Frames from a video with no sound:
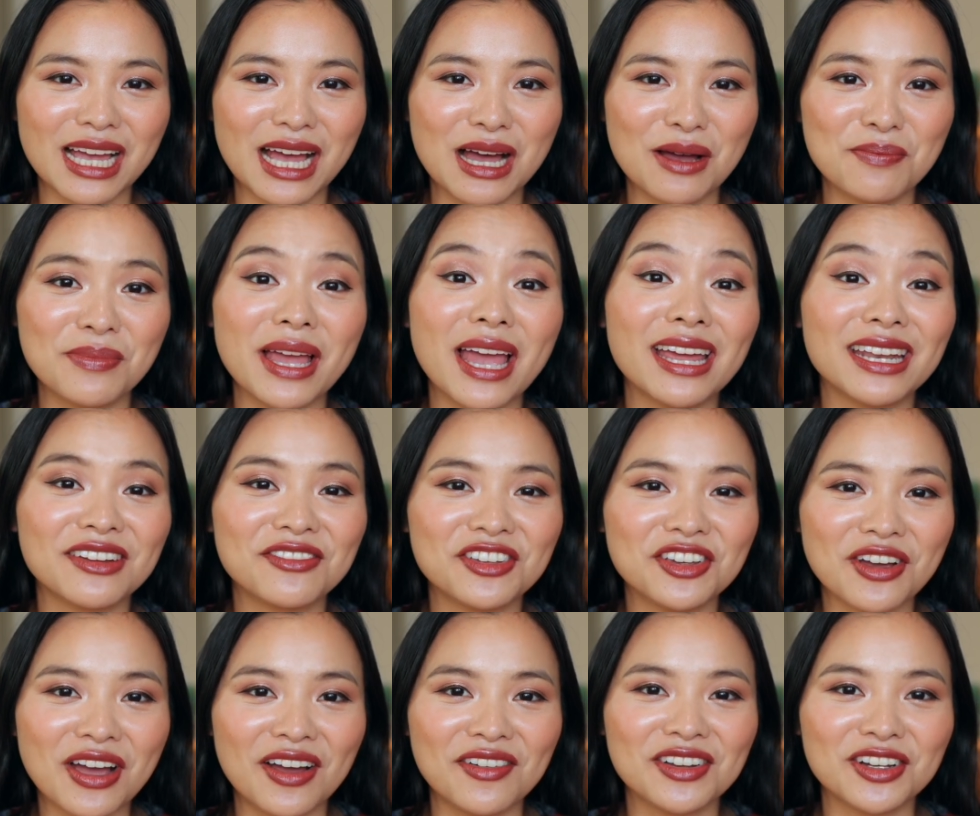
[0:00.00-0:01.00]
up, and if
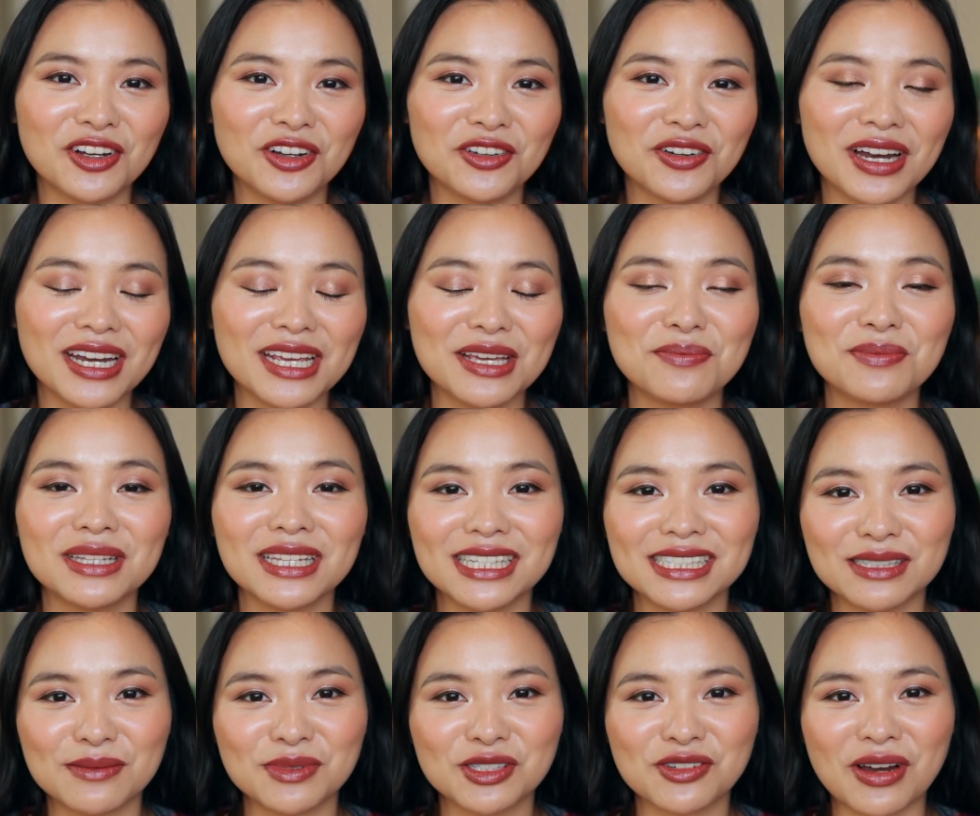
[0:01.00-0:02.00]
you haven't already,
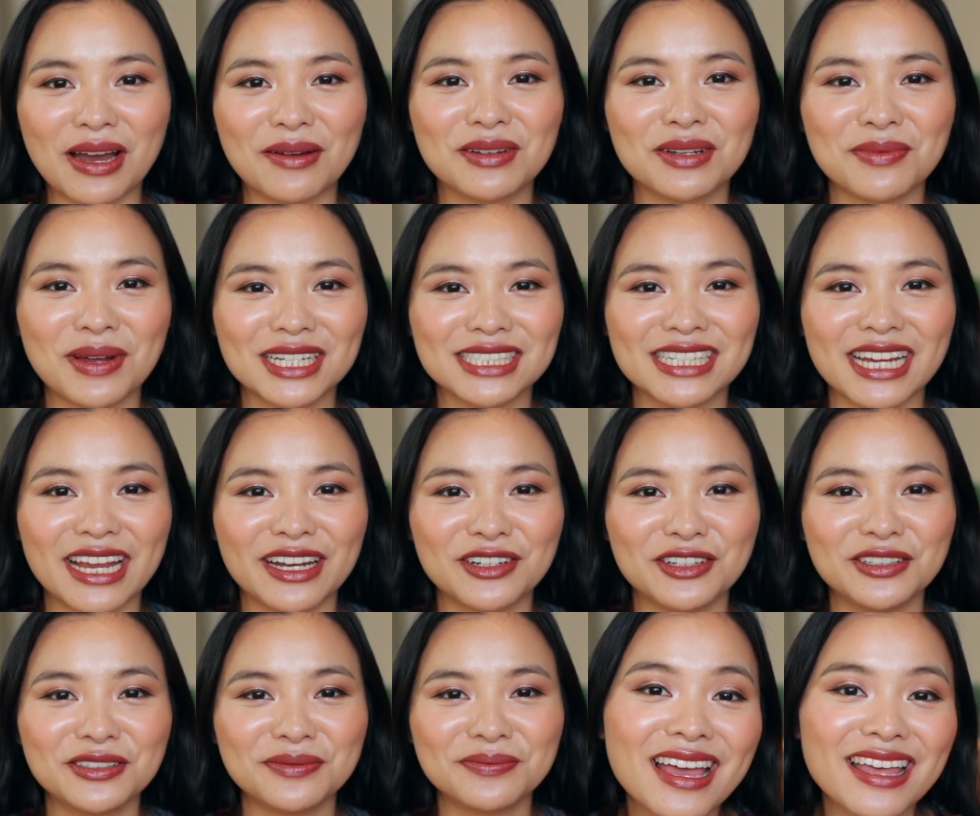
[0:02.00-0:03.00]
please subscribe to my
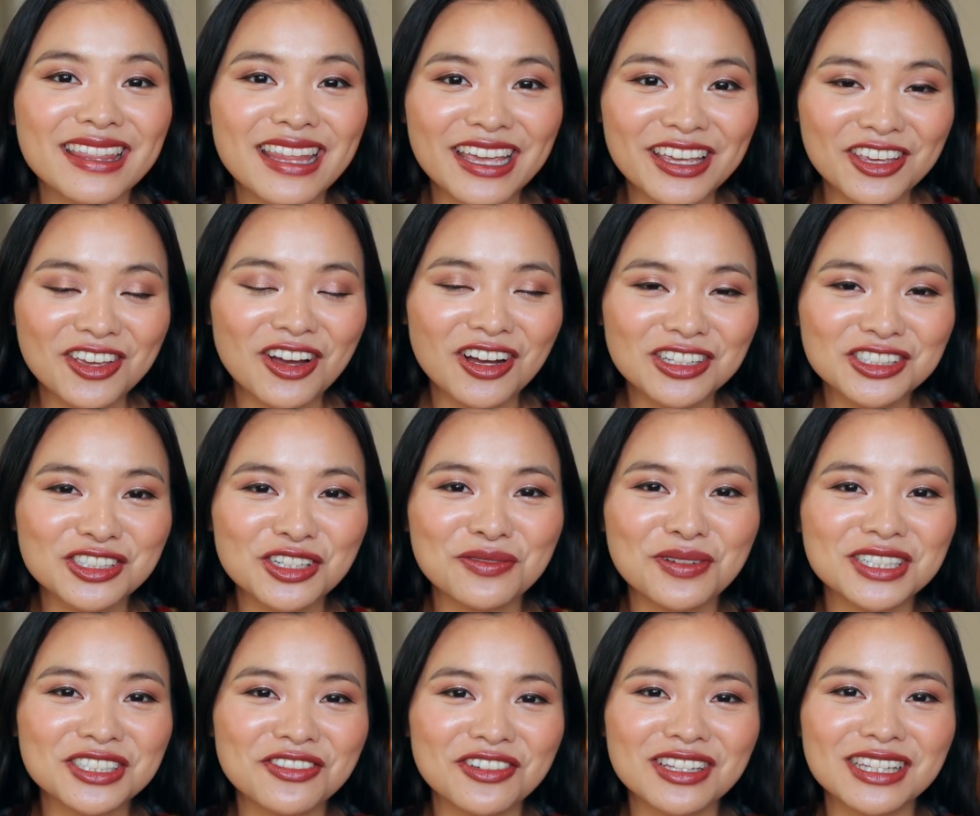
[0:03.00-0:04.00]
channel. Thank you all so
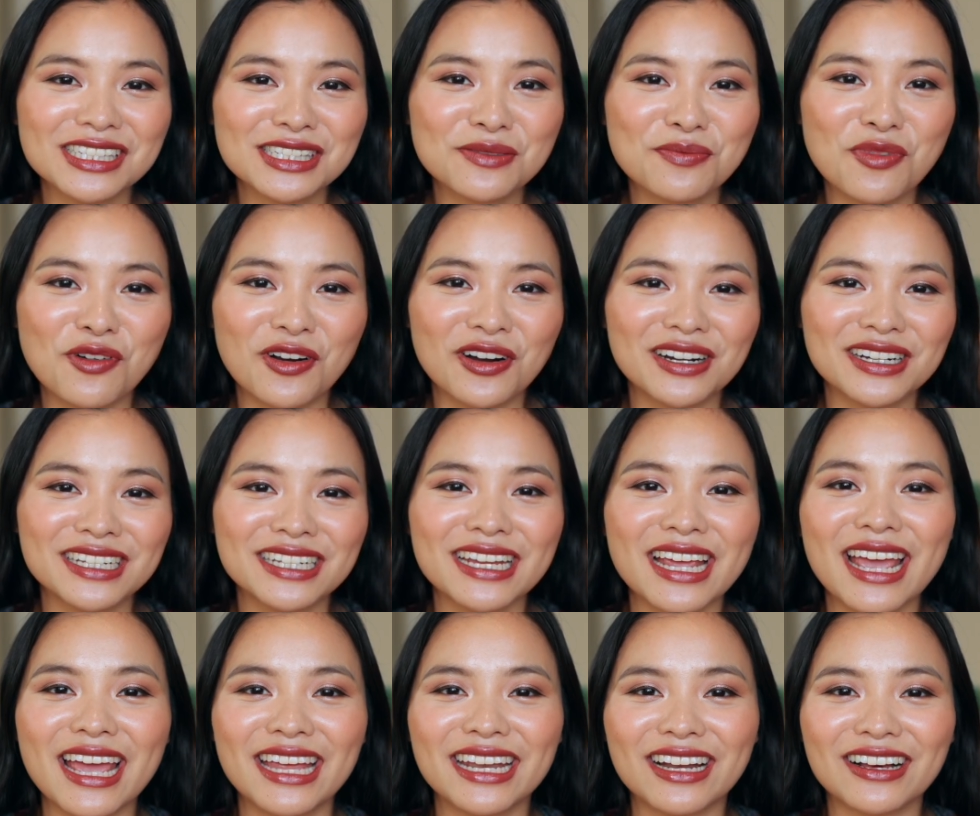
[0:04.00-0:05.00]
much for the support,
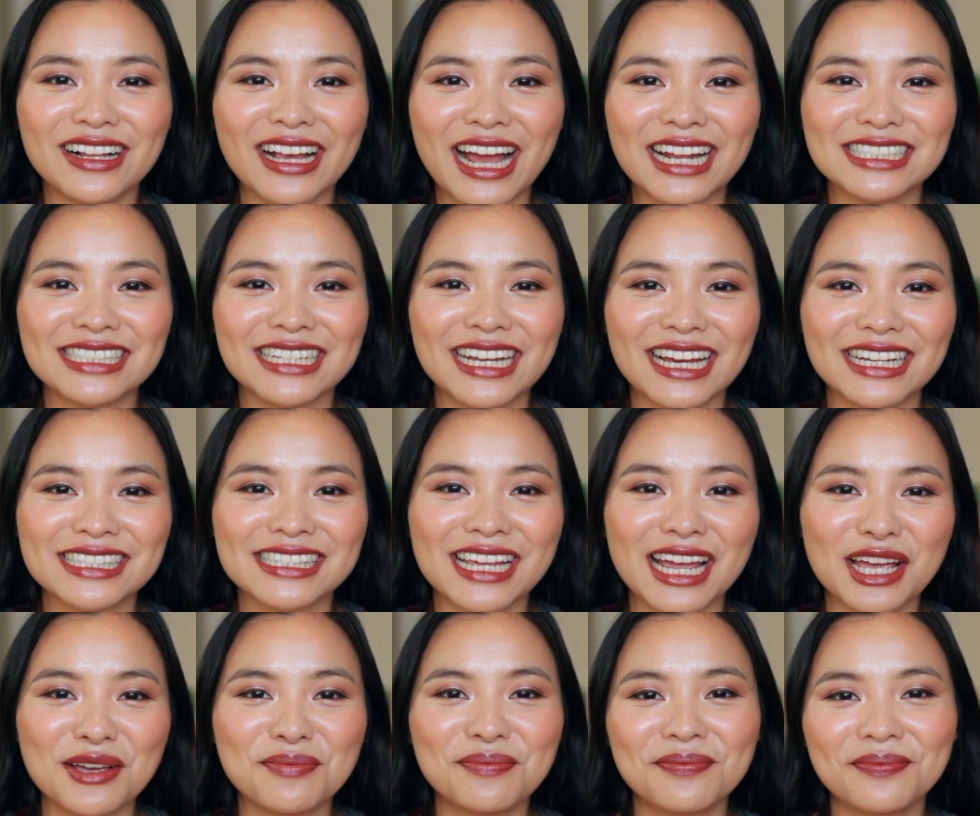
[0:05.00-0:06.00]
and I'll catch you next
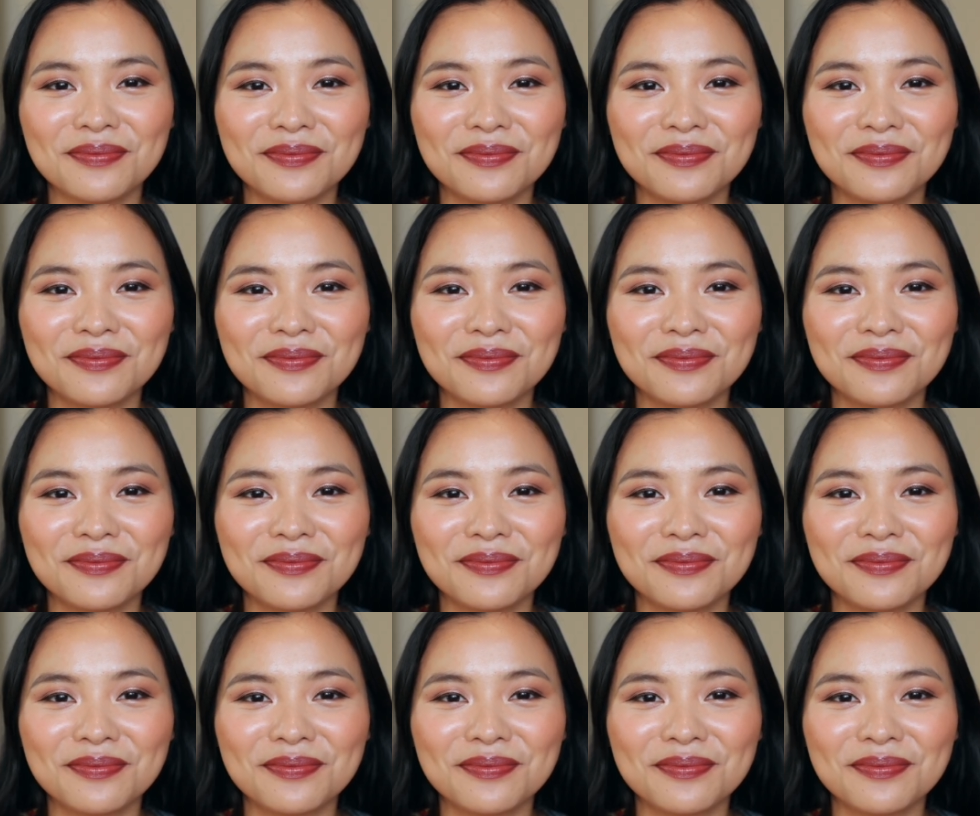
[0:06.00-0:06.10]
time.